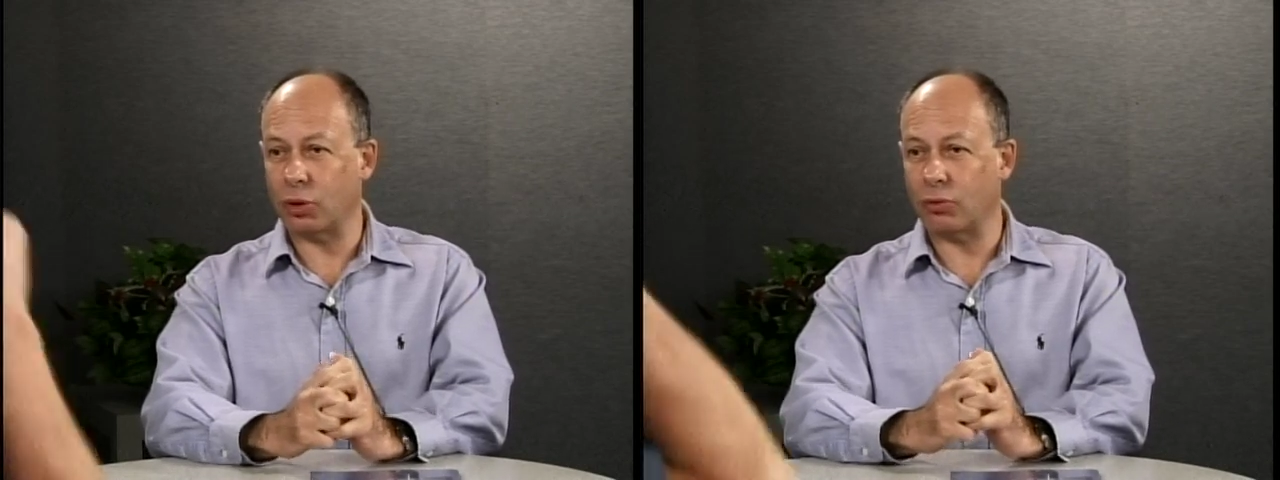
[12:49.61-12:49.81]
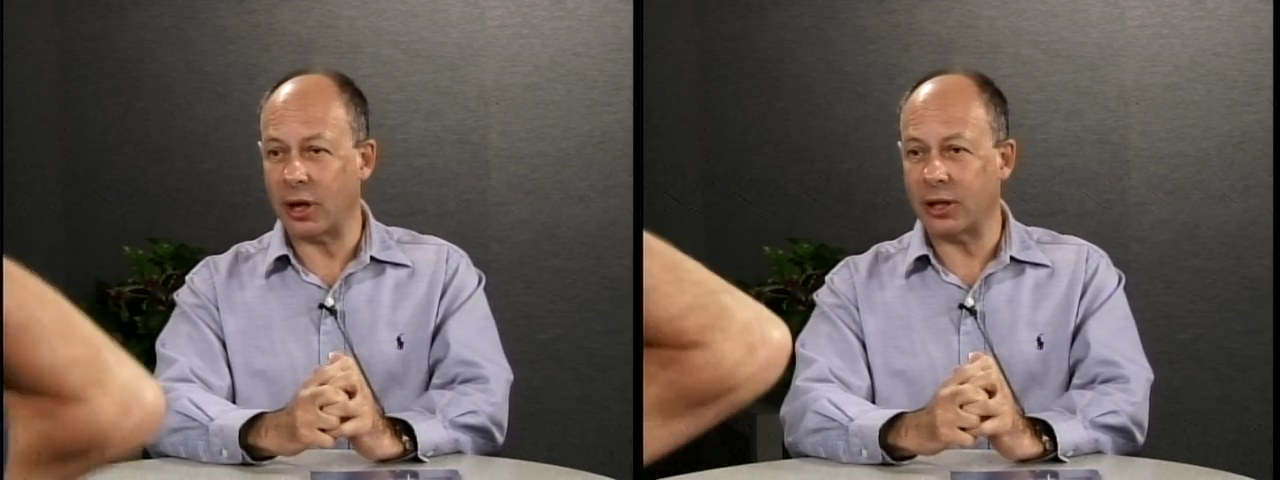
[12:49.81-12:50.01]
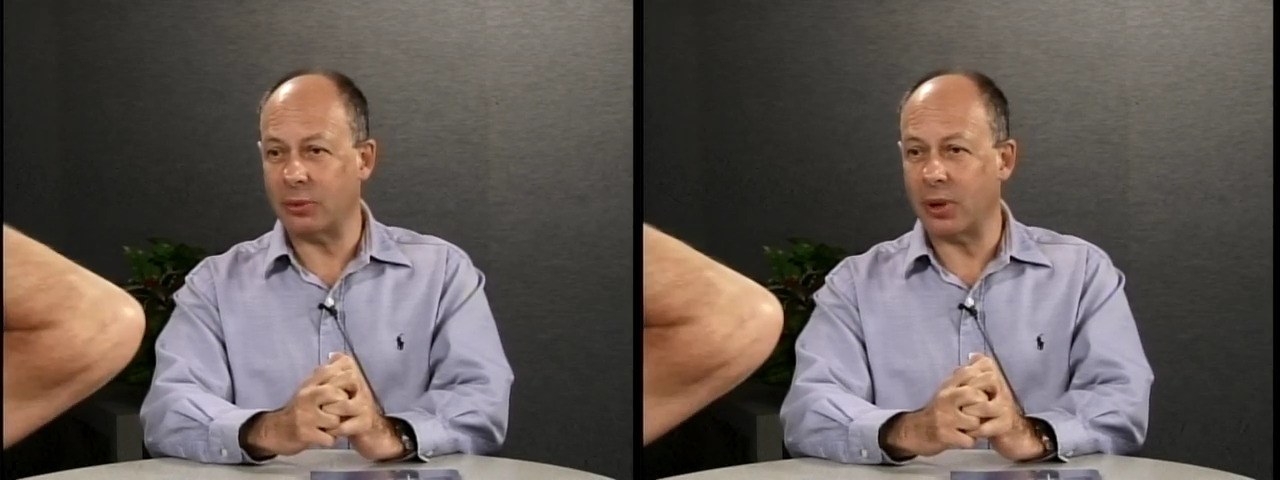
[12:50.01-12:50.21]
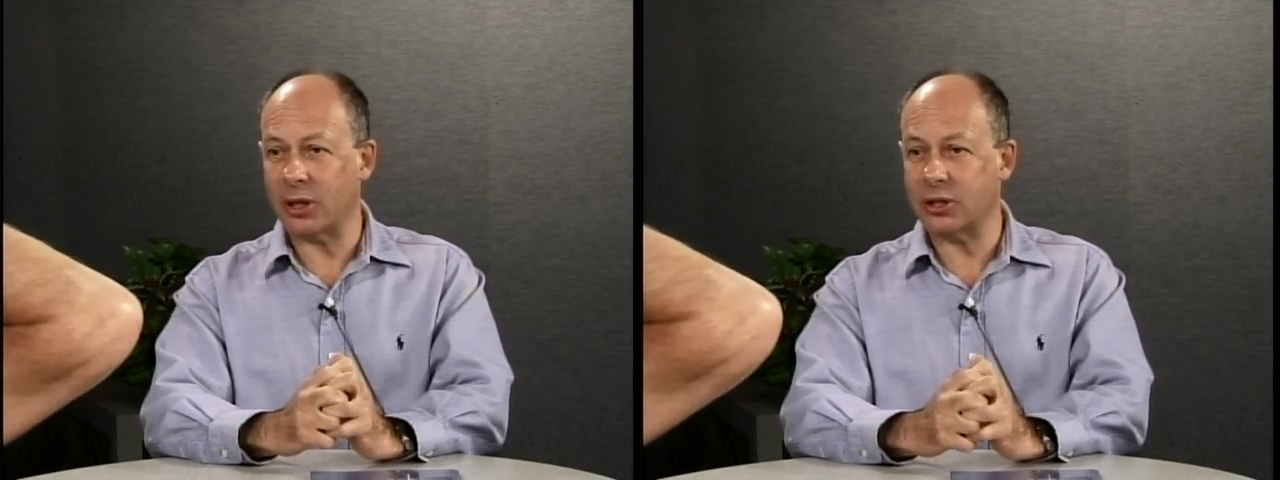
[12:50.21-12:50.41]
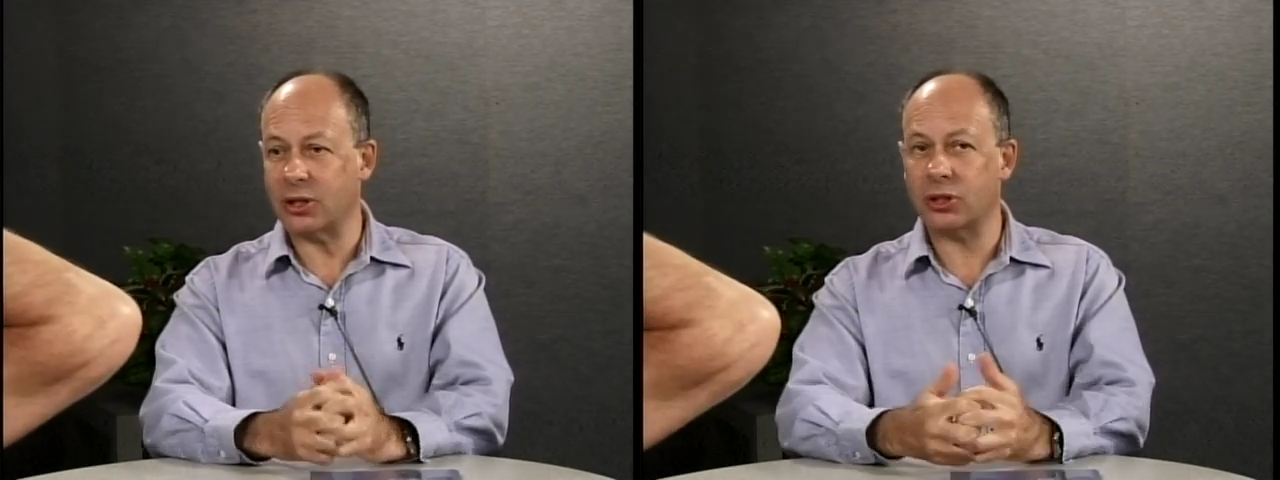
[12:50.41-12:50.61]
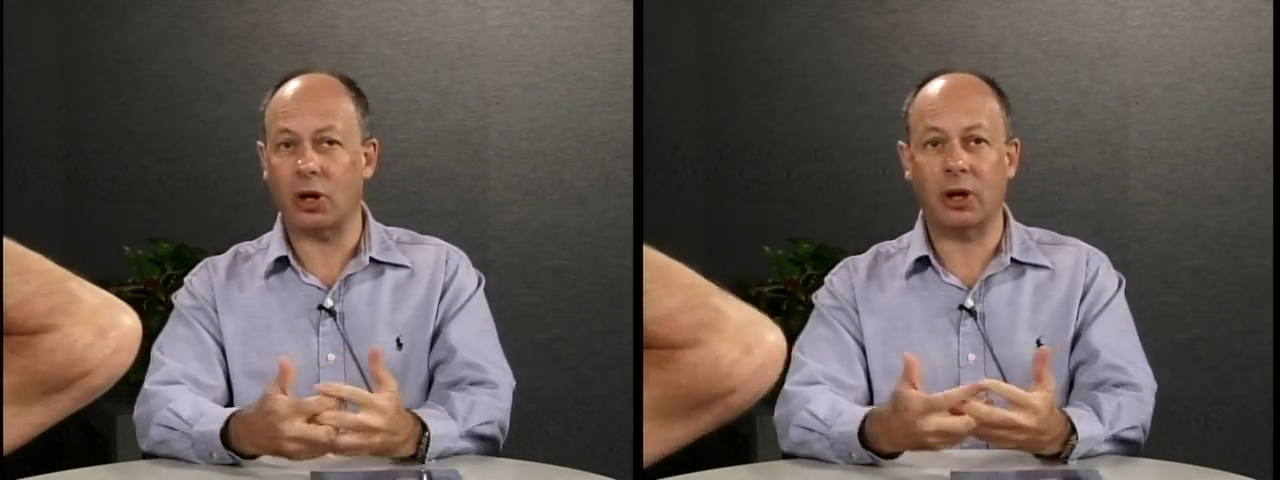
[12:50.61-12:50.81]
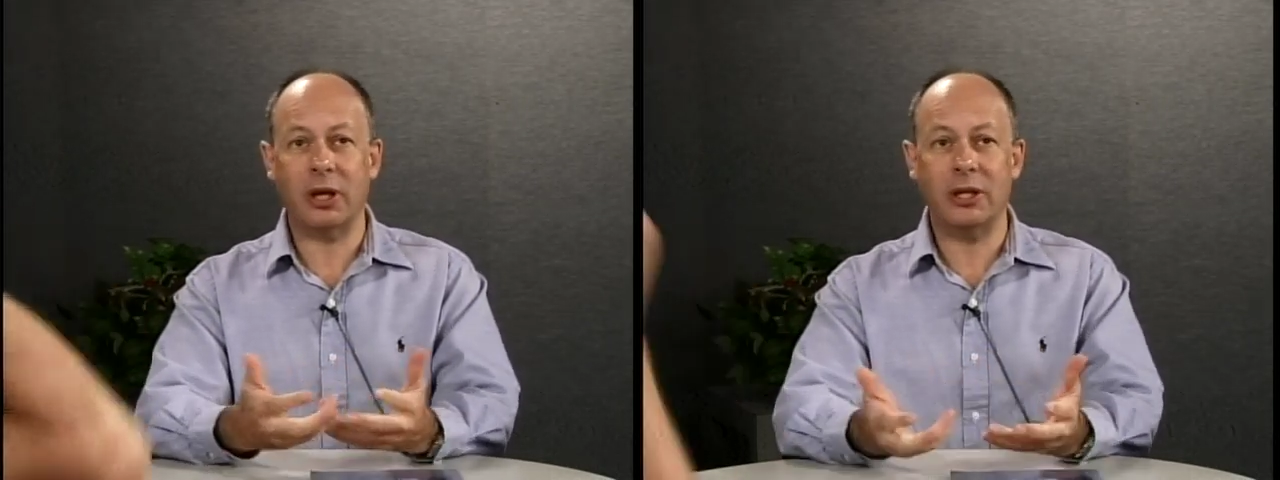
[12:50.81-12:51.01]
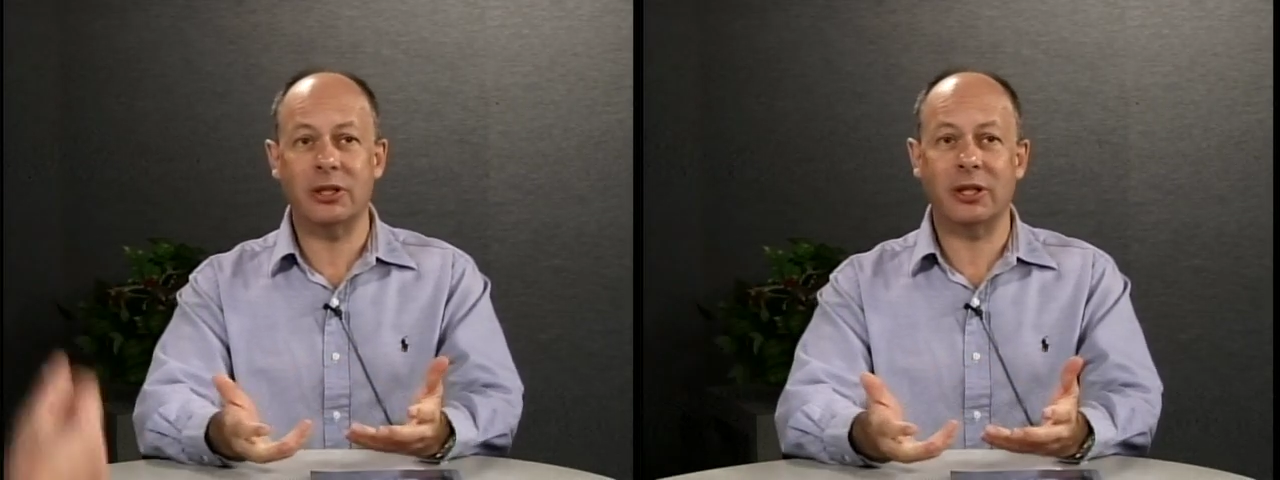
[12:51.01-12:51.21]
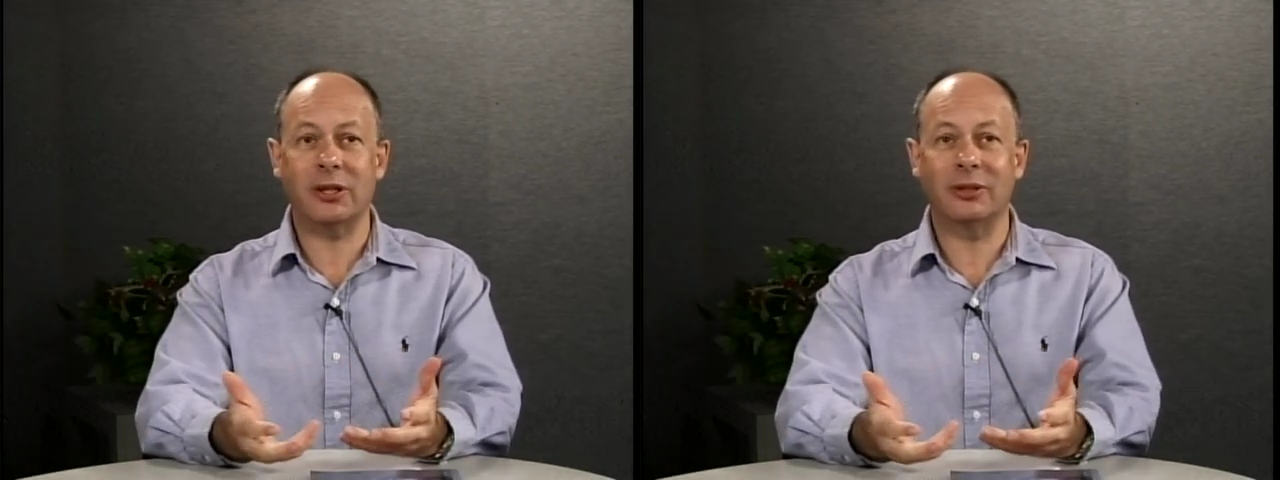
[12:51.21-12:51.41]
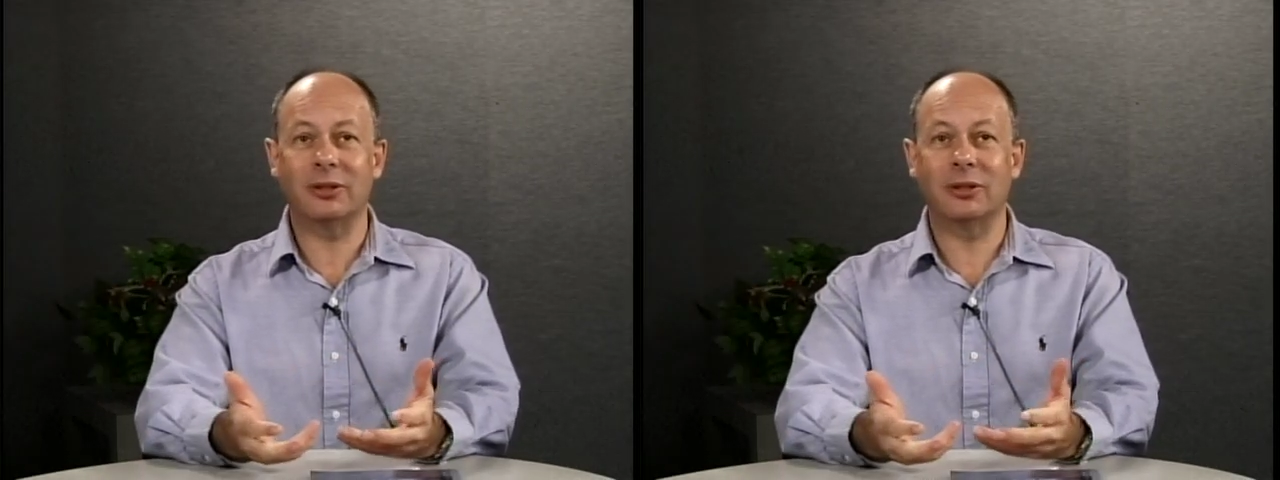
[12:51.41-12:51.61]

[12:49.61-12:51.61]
a regular basis are easier,